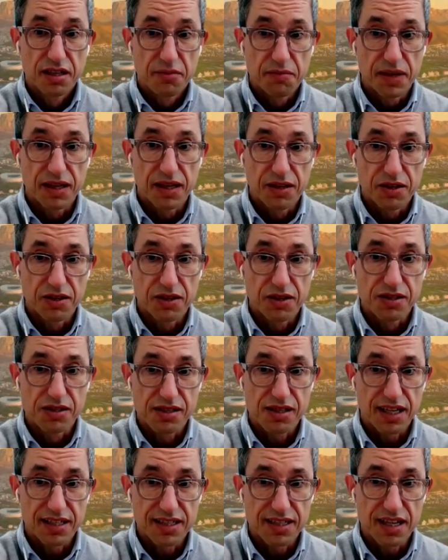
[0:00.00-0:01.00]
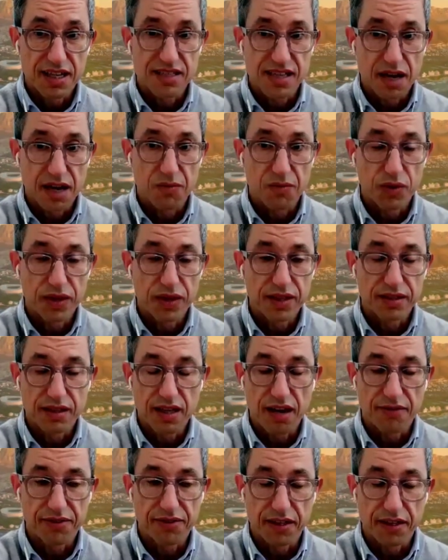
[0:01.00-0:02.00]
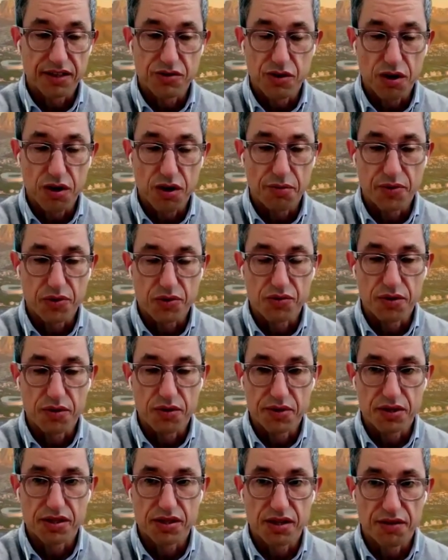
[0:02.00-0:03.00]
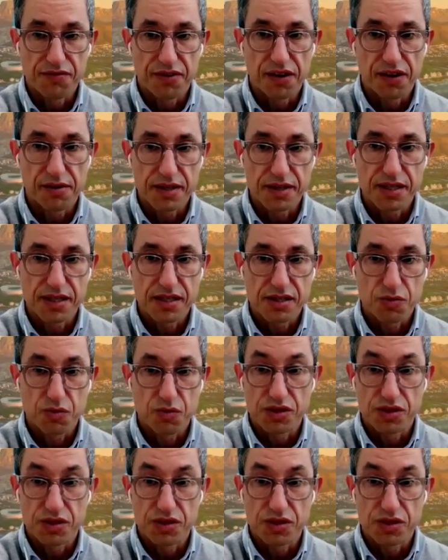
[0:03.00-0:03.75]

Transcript: because at that time we didn't have electronic prescriptions in pharmacies,